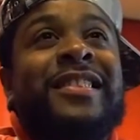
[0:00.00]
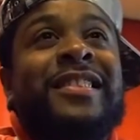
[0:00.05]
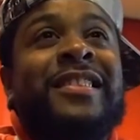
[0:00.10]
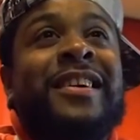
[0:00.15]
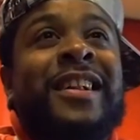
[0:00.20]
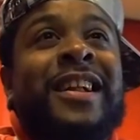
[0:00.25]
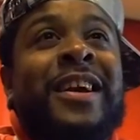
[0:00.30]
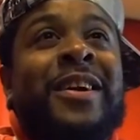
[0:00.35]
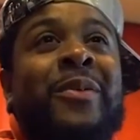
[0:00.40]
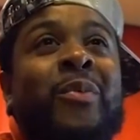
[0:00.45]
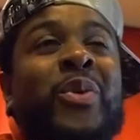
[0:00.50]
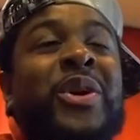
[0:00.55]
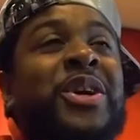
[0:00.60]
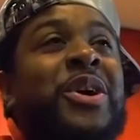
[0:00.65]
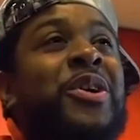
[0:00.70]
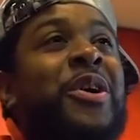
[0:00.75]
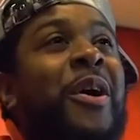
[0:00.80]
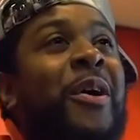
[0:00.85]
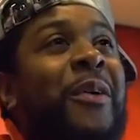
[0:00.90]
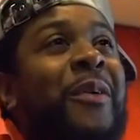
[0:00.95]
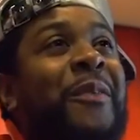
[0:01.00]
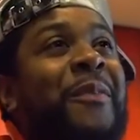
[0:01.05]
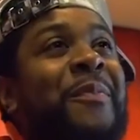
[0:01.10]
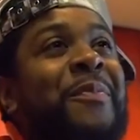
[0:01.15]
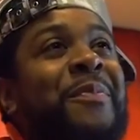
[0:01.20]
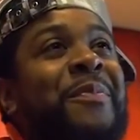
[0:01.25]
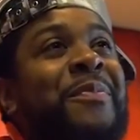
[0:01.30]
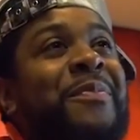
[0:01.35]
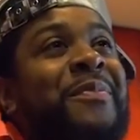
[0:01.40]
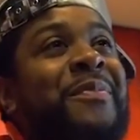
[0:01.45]
like a week ago.
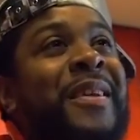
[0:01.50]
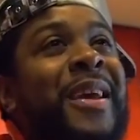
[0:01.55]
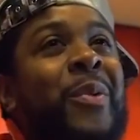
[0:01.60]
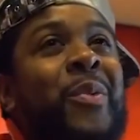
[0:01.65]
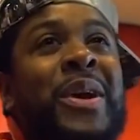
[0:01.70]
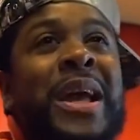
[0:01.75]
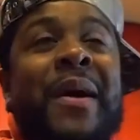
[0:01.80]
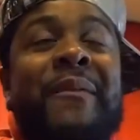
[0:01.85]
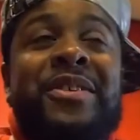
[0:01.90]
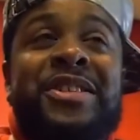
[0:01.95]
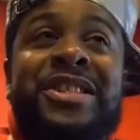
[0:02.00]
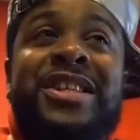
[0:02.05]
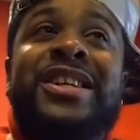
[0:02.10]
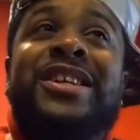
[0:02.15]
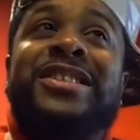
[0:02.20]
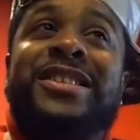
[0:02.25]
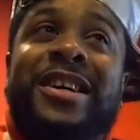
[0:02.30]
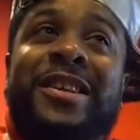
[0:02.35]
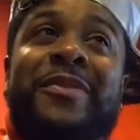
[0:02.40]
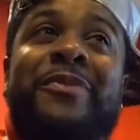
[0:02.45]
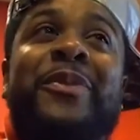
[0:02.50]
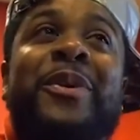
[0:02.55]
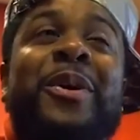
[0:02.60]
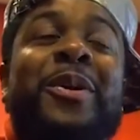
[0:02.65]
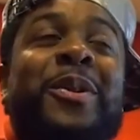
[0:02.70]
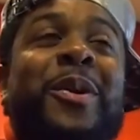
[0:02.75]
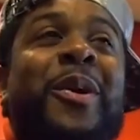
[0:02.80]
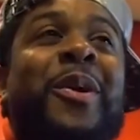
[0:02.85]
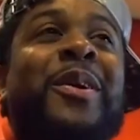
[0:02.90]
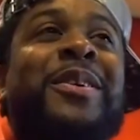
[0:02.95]
And we haven't seen each other for a
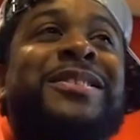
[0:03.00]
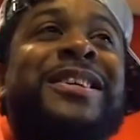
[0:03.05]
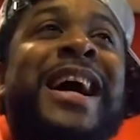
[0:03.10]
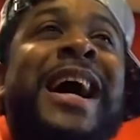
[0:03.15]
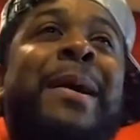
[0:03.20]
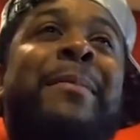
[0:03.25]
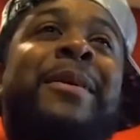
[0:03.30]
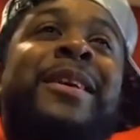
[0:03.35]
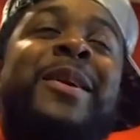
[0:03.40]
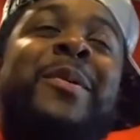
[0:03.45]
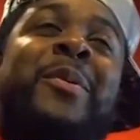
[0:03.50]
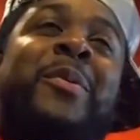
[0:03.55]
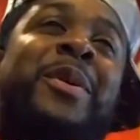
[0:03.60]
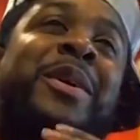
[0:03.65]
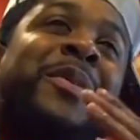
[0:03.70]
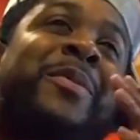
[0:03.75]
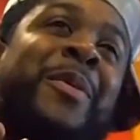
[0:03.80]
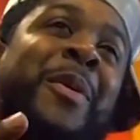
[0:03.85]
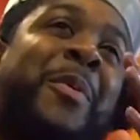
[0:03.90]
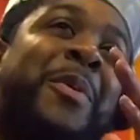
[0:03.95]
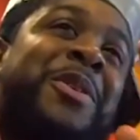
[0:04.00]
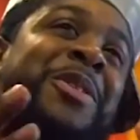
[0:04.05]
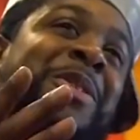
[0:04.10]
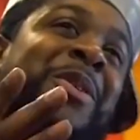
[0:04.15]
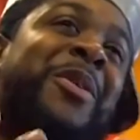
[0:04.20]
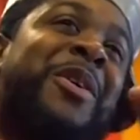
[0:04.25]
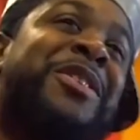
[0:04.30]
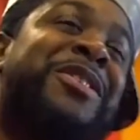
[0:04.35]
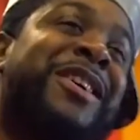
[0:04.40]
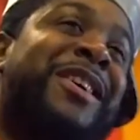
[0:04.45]
long time. And then when we
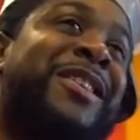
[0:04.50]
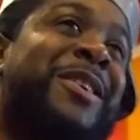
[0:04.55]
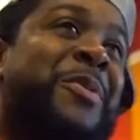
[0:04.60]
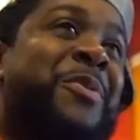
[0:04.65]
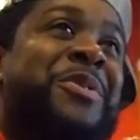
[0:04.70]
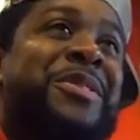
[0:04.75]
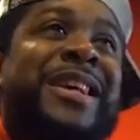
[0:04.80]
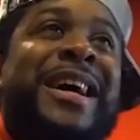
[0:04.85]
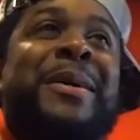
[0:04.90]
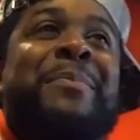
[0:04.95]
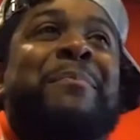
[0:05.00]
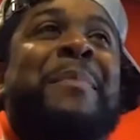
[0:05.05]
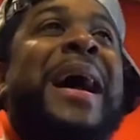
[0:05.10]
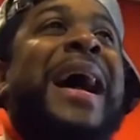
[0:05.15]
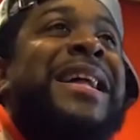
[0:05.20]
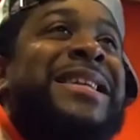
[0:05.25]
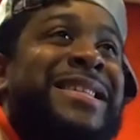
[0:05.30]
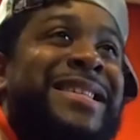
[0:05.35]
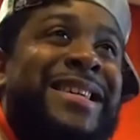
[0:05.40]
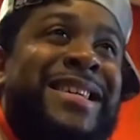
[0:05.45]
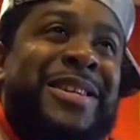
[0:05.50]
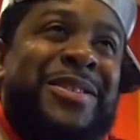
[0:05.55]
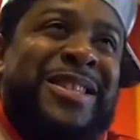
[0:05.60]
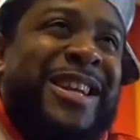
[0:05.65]
saw each other, it was like magic. And he's